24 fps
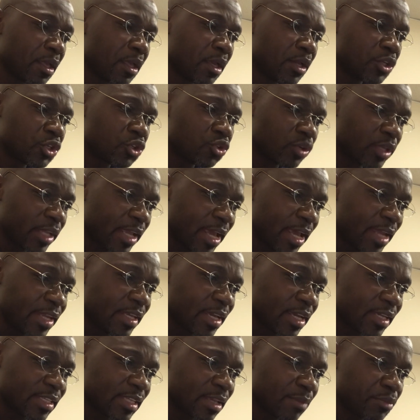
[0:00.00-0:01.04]
Should any
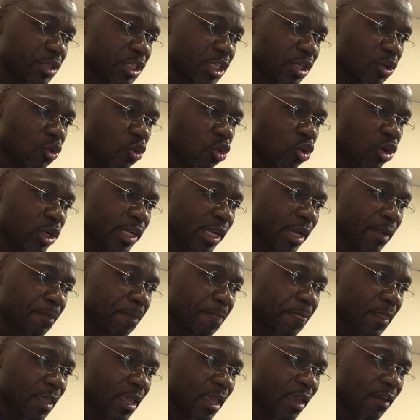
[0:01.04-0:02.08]
exemption holder
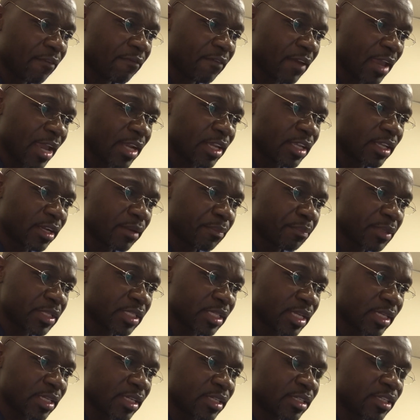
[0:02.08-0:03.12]
have any
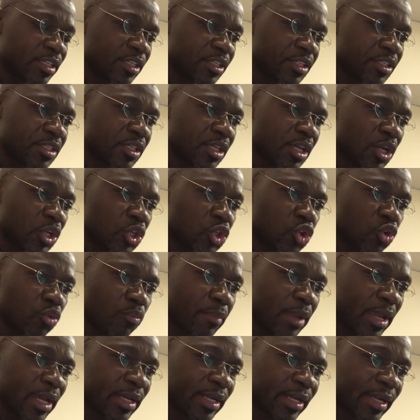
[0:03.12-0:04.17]
representations to
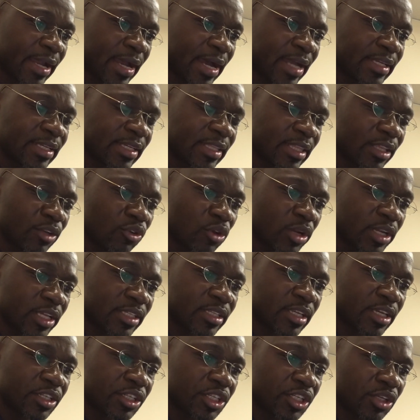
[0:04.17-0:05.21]
make regarding the
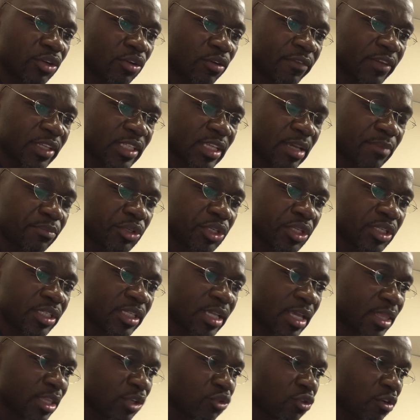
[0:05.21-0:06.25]
non-extension of exemptions
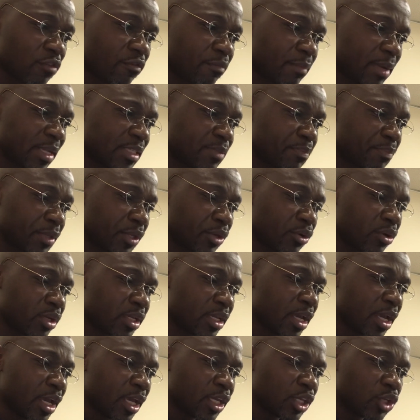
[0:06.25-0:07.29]
in the 12 months period,
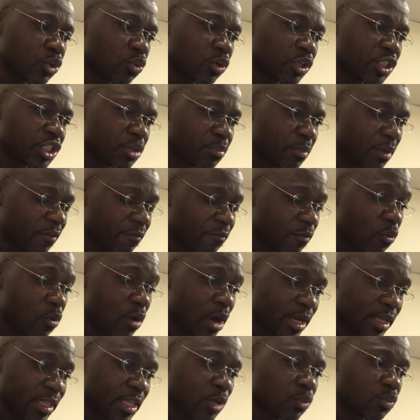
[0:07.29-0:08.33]
he or she may
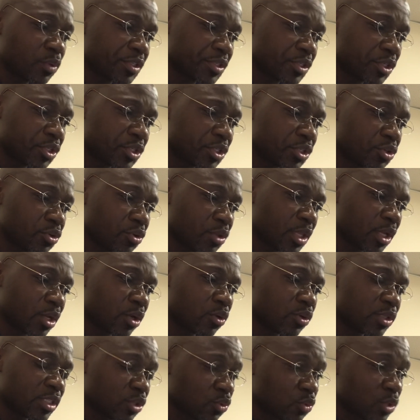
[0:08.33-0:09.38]
forward. That was just, the
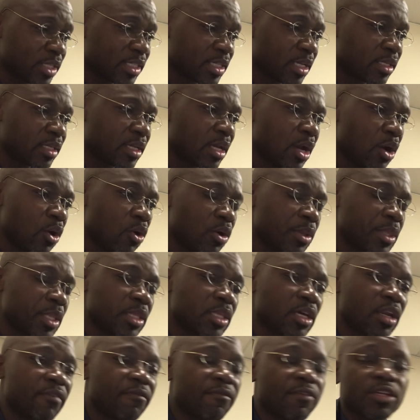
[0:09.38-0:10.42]
clause. This was on the
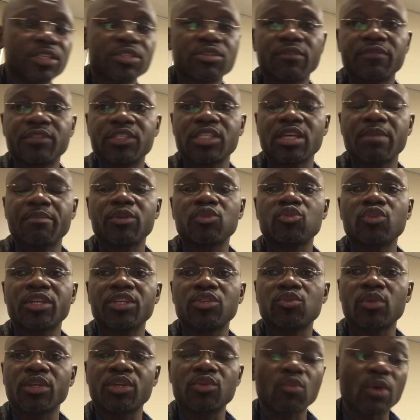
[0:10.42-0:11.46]
31st of December
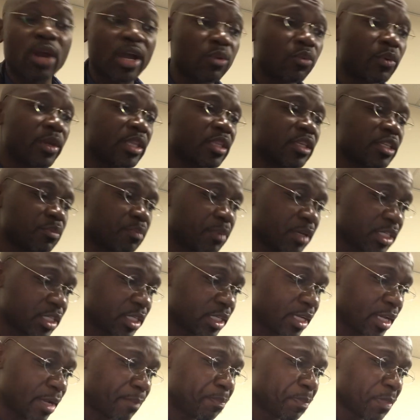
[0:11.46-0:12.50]
2021 when this
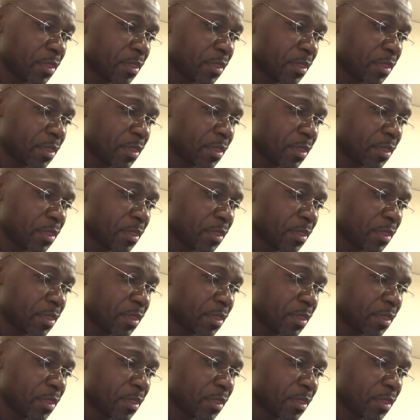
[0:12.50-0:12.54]
particular,